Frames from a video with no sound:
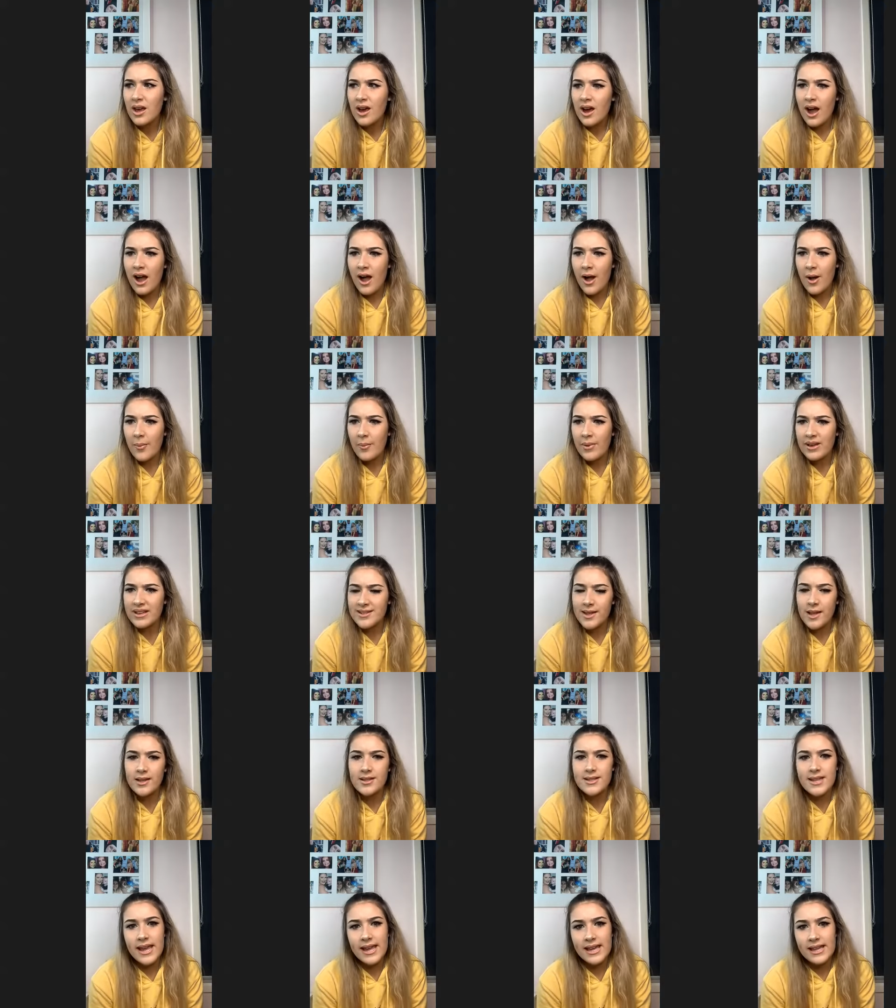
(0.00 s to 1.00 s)
I
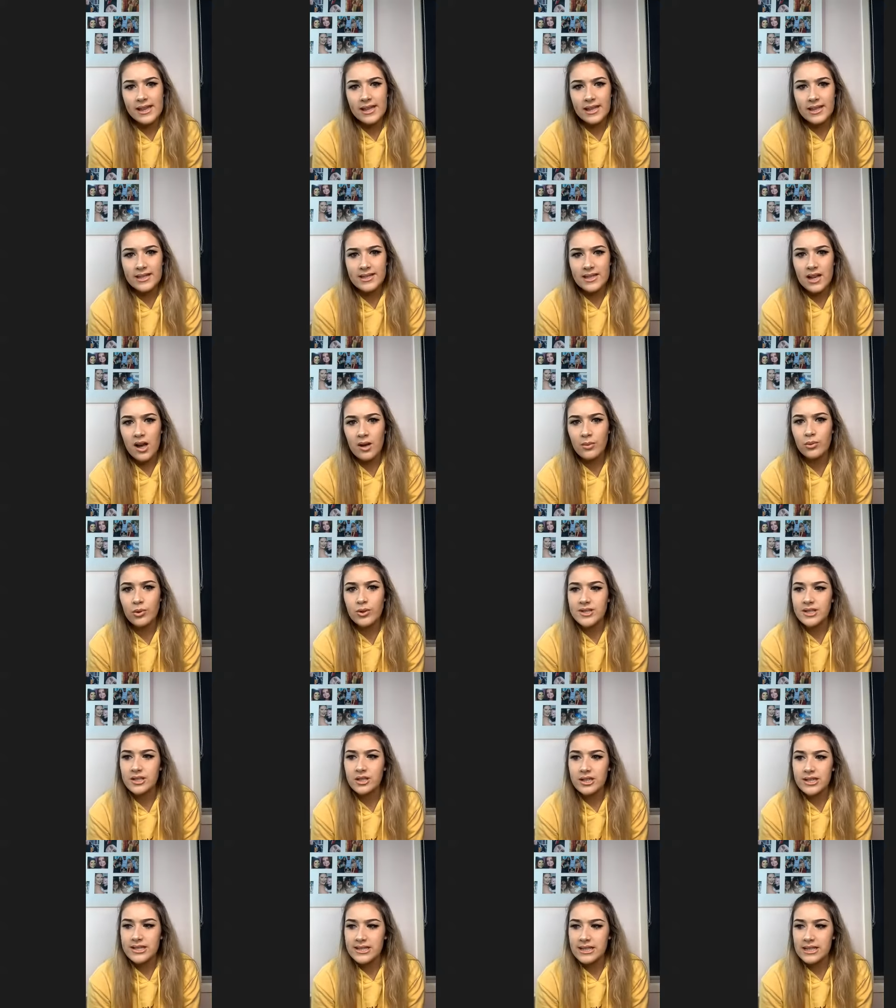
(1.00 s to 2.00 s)
started taking guitar more
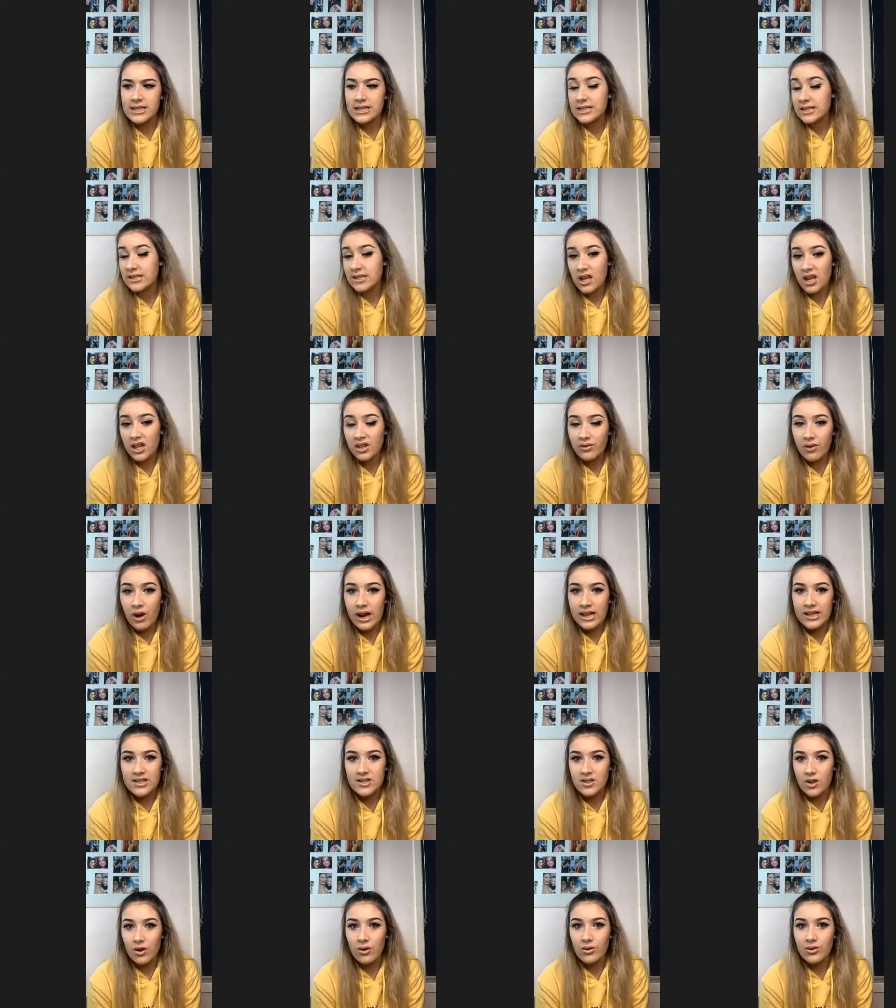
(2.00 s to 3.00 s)
seriously, and I started writing
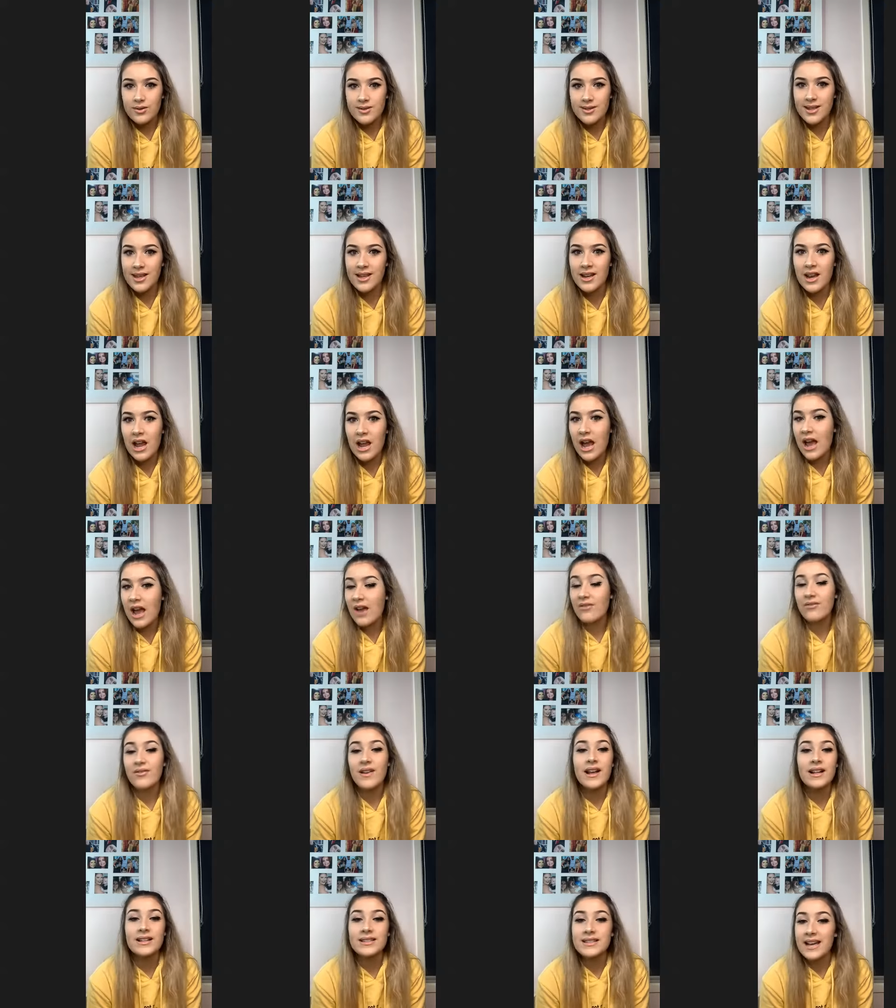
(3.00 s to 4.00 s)
songs, and I
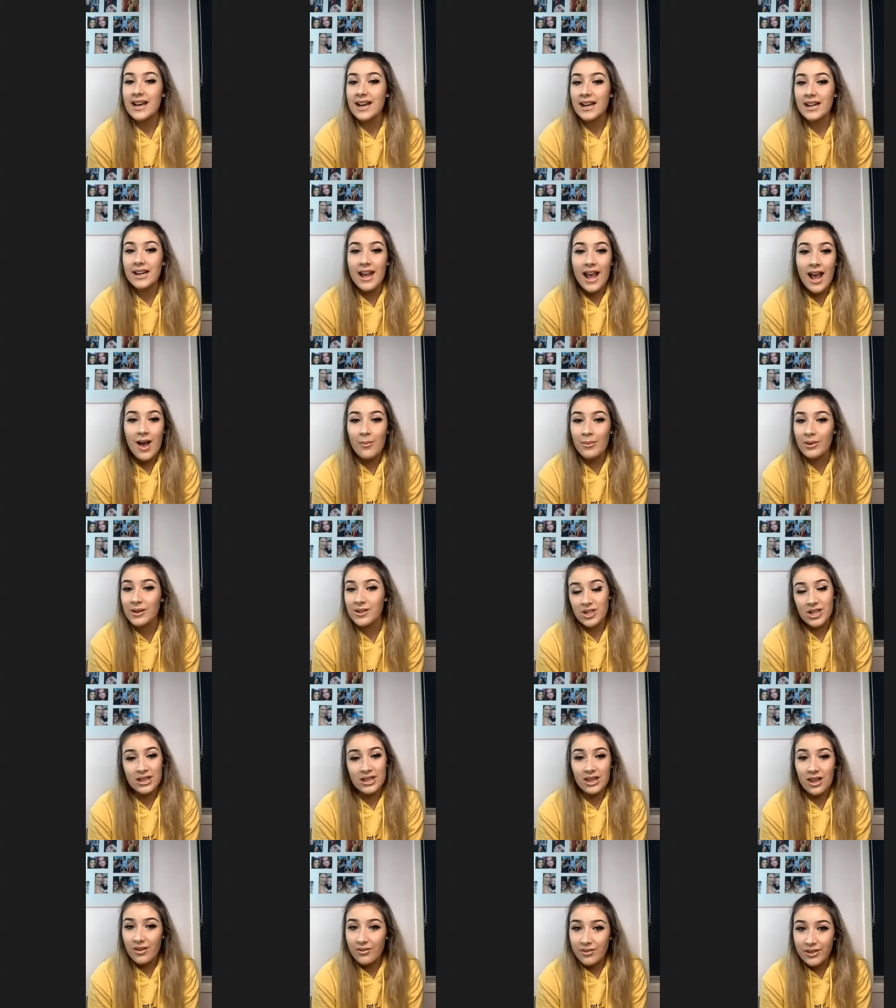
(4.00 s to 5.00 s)
found out how much I
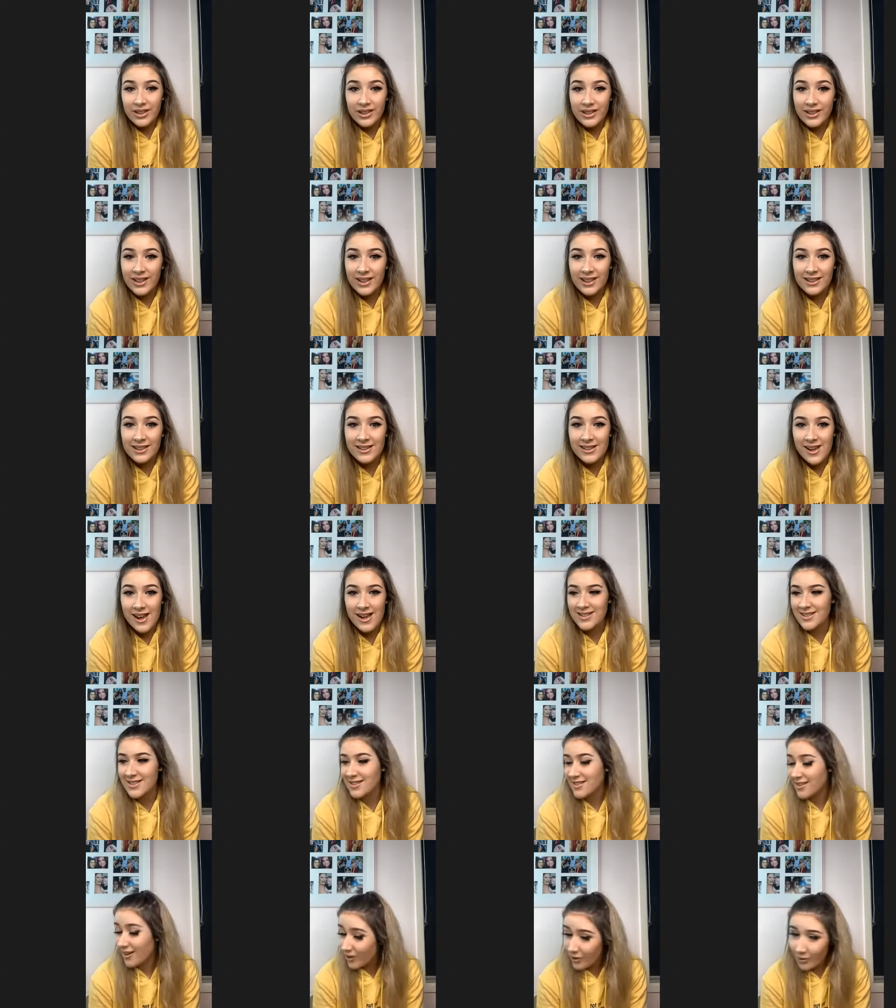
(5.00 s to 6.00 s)
love it, and I
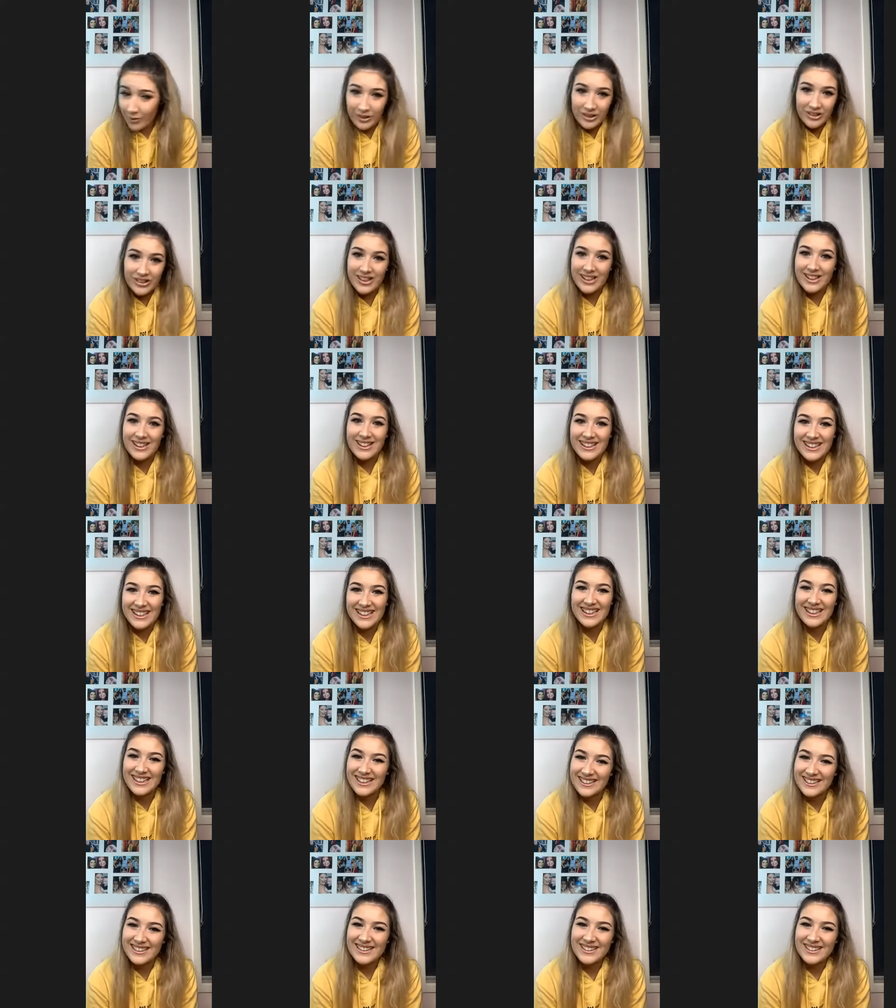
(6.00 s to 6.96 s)
stuck with it.